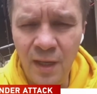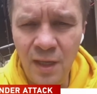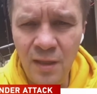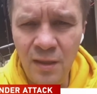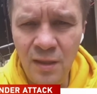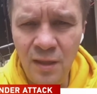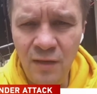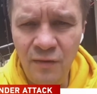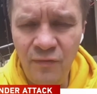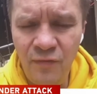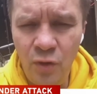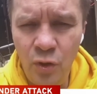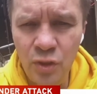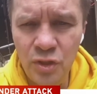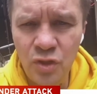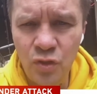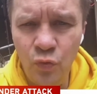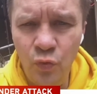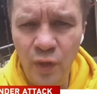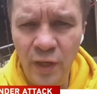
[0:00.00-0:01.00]
In the
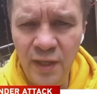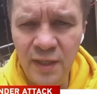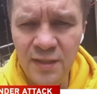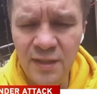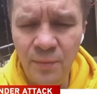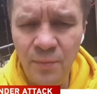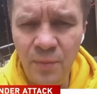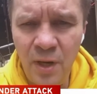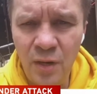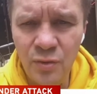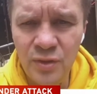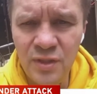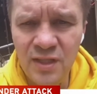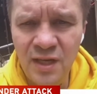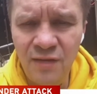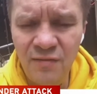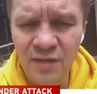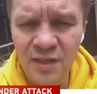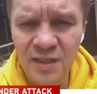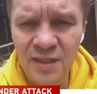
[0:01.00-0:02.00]
first weeks, about
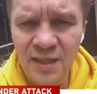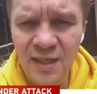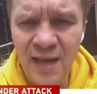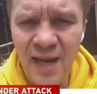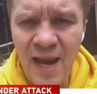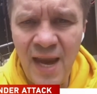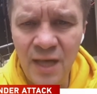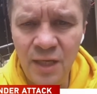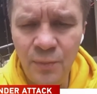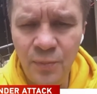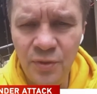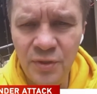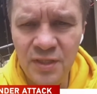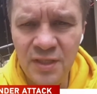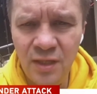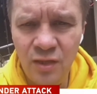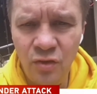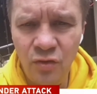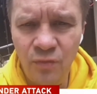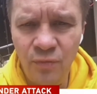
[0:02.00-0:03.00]

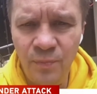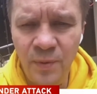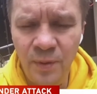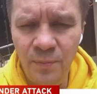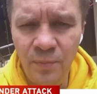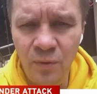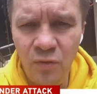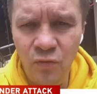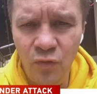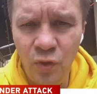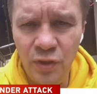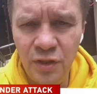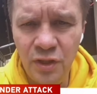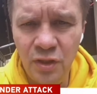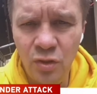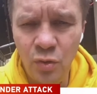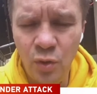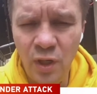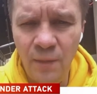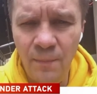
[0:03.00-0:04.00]
78% of people
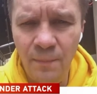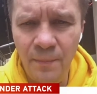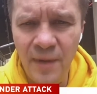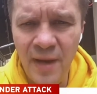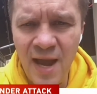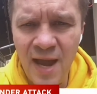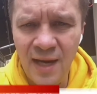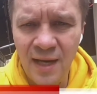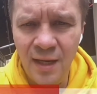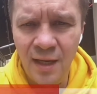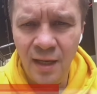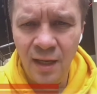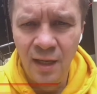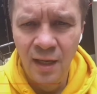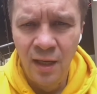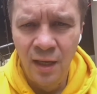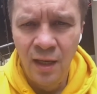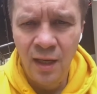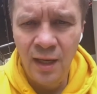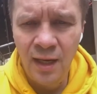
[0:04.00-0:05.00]
wanted to come back
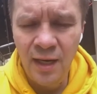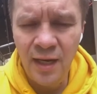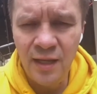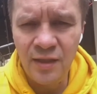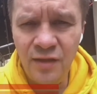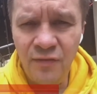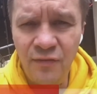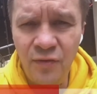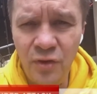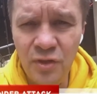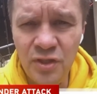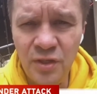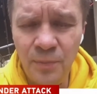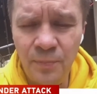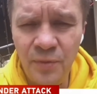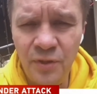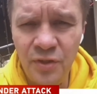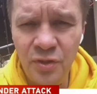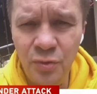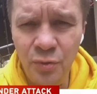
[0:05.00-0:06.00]
at the first
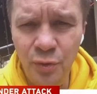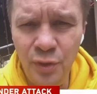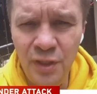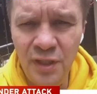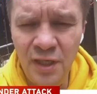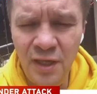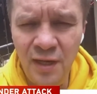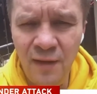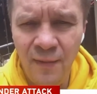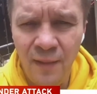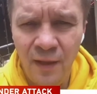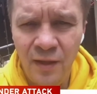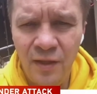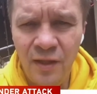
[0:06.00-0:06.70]
opportunity.